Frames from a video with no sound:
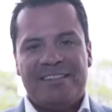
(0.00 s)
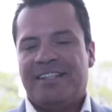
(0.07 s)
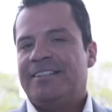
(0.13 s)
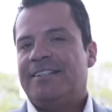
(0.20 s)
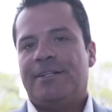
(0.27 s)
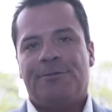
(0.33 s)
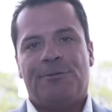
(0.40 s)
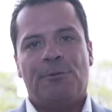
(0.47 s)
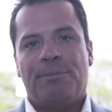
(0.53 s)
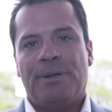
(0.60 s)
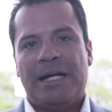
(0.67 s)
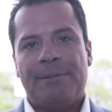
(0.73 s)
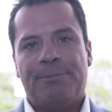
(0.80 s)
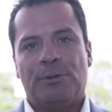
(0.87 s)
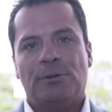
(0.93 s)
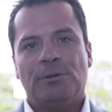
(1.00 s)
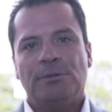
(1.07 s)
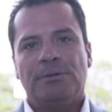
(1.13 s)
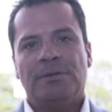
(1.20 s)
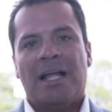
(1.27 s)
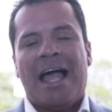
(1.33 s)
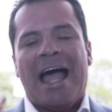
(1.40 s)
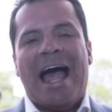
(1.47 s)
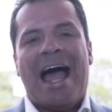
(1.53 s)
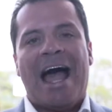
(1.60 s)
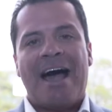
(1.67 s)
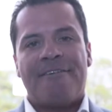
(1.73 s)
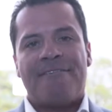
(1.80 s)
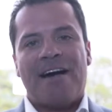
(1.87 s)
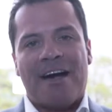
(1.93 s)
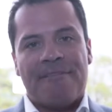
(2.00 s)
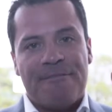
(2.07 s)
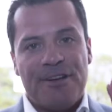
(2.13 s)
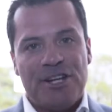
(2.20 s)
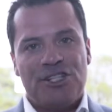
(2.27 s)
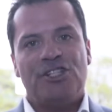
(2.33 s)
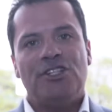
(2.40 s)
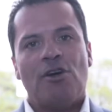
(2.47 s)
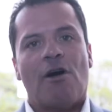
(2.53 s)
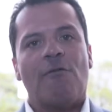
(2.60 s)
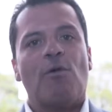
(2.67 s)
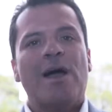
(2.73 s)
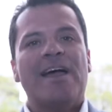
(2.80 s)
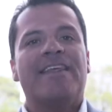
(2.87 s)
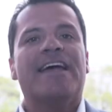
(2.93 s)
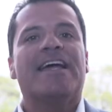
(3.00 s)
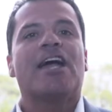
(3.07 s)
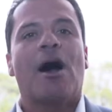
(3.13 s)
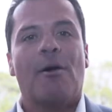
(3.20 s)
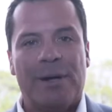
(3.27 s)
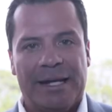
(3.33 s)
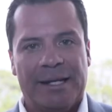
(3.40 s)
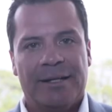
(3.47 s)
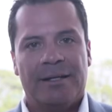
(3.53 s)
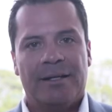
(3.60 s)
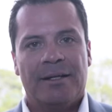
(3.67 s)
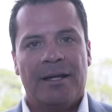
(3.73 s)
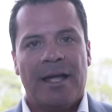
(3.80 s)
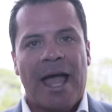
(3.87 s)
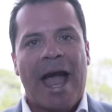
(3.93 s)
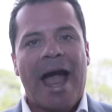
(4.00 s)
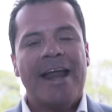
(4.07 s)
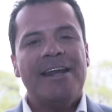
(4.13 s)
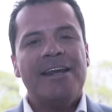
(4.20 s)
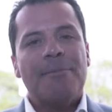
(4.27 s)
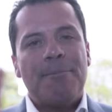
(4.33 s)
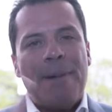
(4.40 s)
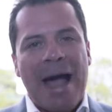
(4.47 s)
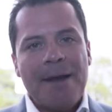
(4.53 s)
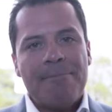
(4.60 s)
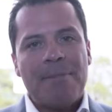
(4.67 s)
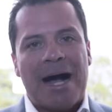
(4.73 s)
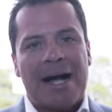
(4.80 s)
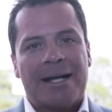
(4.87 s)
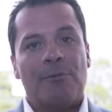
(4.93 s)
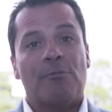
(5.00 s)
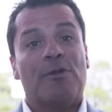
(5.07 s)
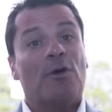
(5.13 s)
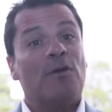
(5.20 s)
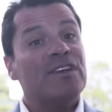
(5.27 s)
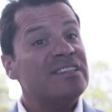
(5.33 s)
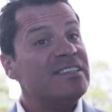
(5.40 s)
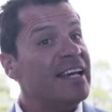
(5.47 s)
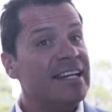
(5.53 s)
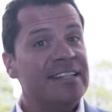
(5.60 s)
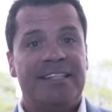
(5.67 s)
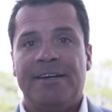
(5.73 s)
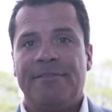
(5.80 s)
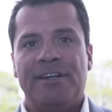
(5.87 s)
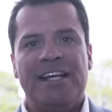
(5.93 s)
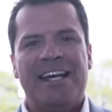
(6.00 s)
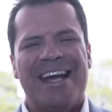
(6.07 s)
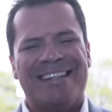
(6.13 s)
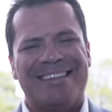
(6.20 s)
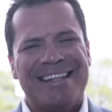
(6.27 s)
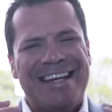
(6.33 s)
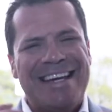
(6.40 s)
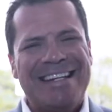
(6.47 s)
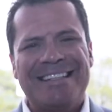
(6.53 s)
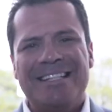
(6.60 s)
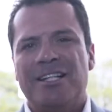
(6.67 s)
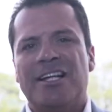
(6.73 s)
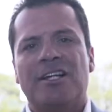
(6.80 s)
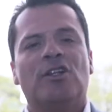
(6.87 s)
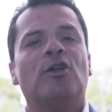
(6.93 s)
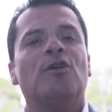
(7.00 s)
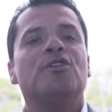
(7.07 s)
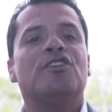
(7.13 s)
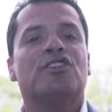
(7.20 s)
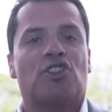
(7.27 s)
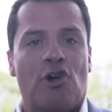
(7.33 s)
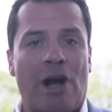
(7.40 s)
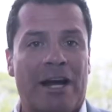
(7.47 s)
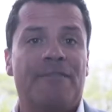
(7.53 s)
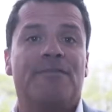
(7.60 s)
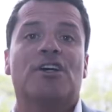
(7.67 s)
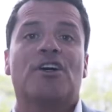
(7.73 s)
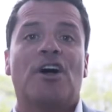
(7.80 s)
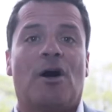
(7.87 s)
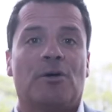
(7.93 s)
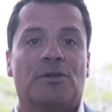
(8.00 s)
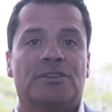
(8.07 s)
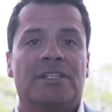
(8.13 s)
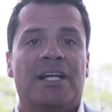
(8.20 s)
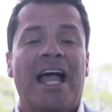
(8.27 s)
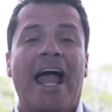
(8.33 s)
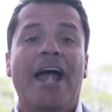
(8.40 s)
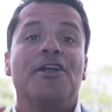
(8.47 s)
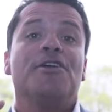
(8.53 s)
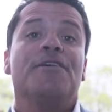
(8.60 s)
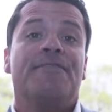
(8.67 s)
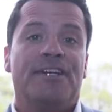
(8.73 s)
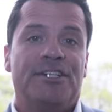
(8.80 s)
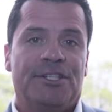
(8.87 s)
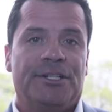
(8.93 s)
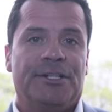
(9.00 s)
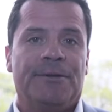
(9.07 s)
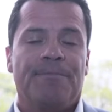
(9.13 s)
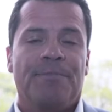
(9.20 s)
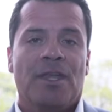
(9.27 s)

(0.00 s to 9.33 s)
successful people have a vision of where they're going. And in a bad market with all this negativity, it's easy to lose track of your goals and your vision.